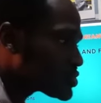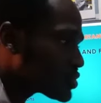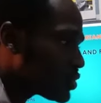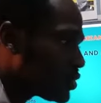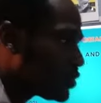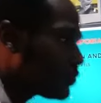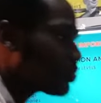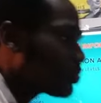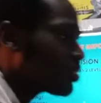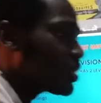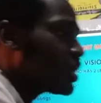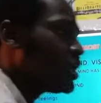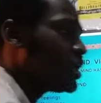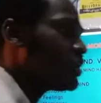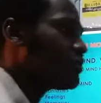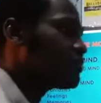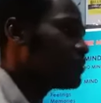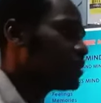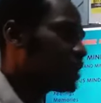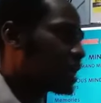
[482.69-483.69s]
So,
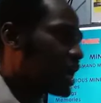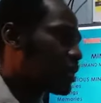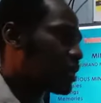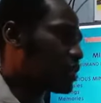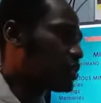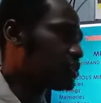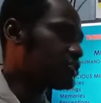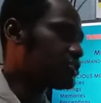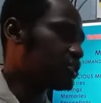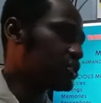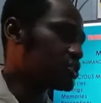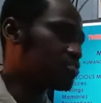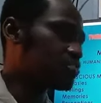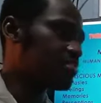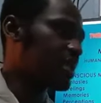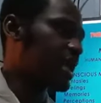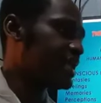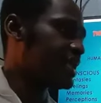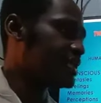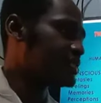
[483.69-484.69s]
if you look at
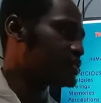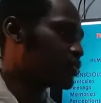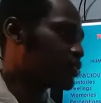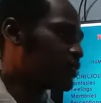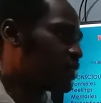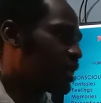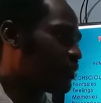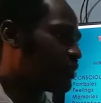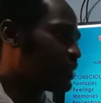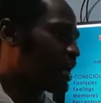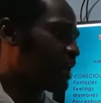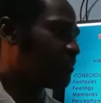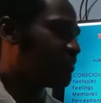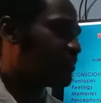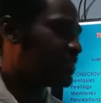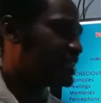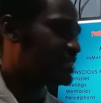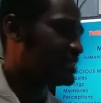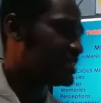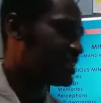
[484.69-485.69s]
conscious mind, so where we
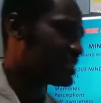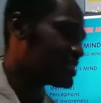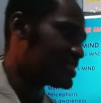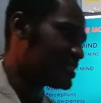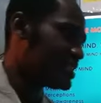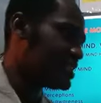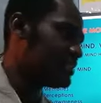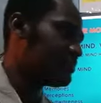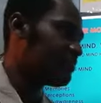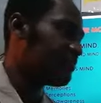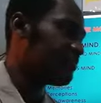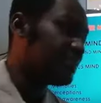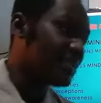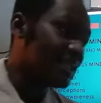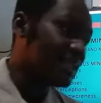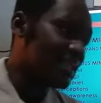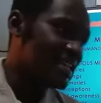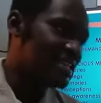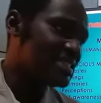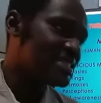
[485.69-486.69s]
have fantasies,
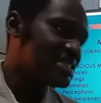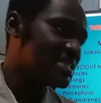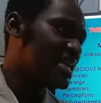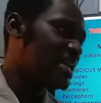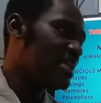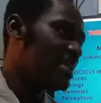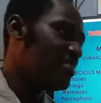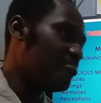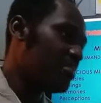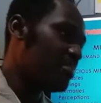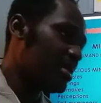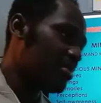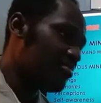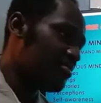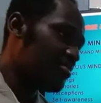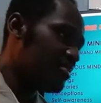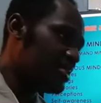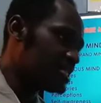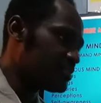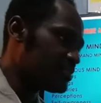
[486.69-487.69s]
feelings,
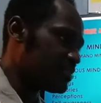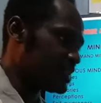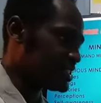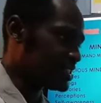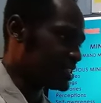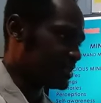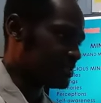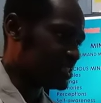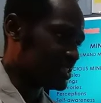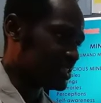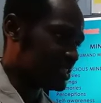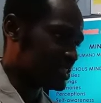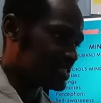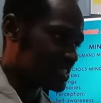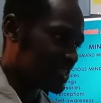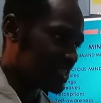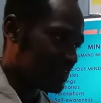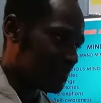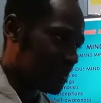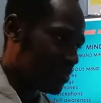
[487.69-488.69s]
memories,
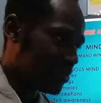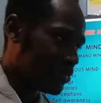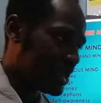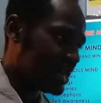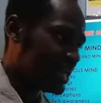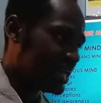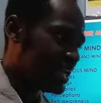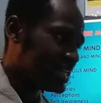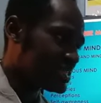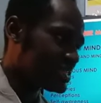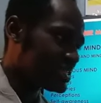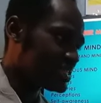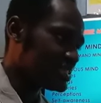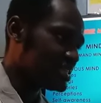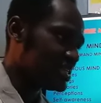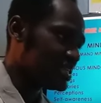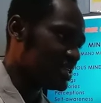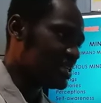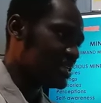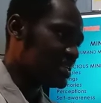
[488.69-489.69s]
perceptions, self
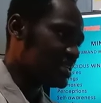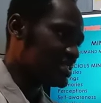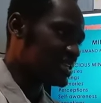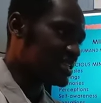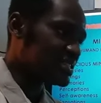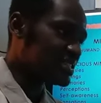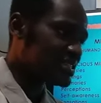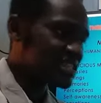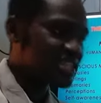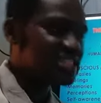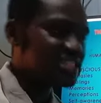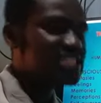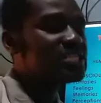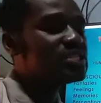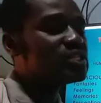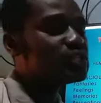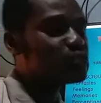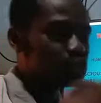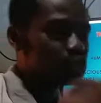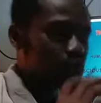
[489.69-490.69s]
awareness,
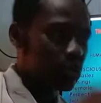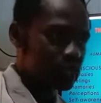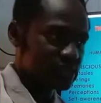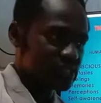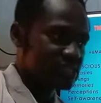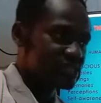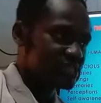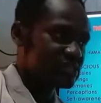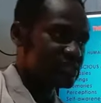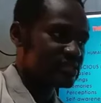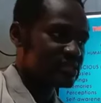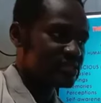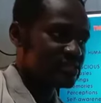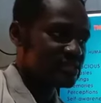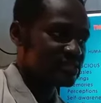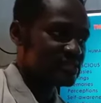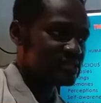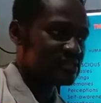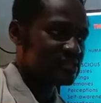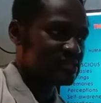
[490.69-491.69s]
sensations, thoughts,
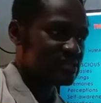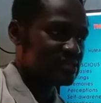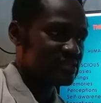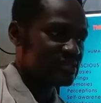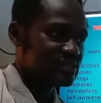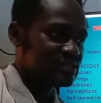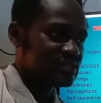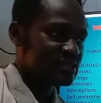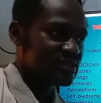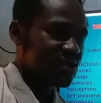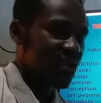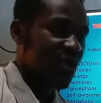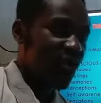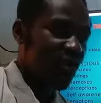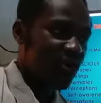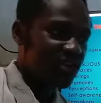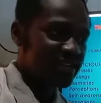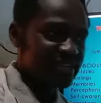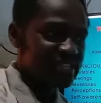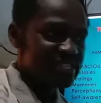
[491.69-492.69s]

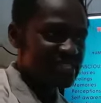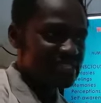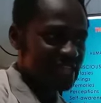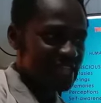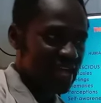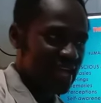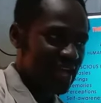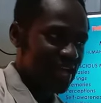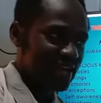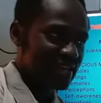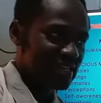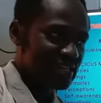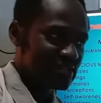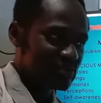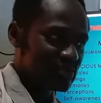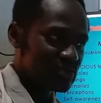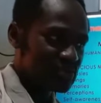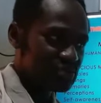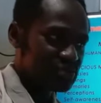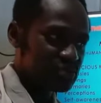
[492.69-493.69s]
all these are
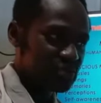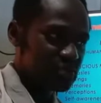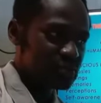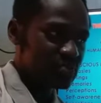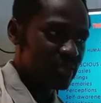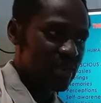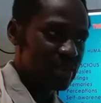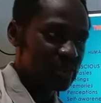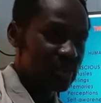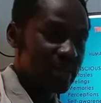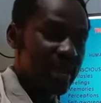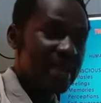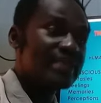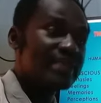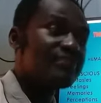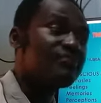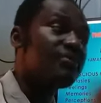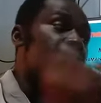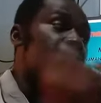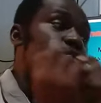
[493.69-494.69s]
in the conscious mind
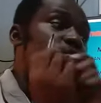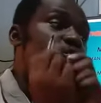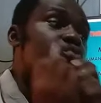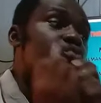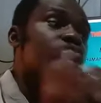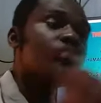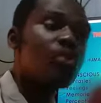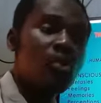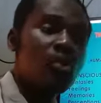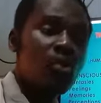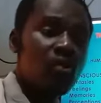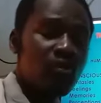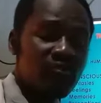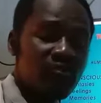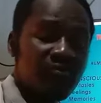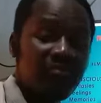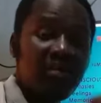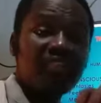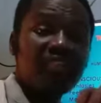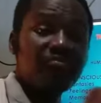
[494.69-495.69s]
and it's very
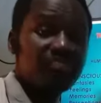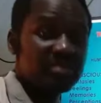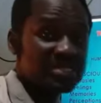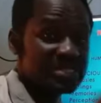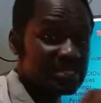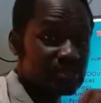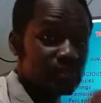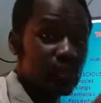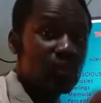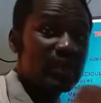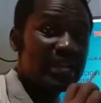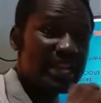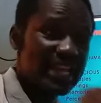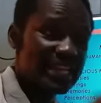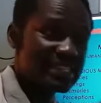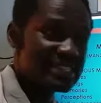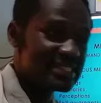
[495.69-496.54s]
small 5% or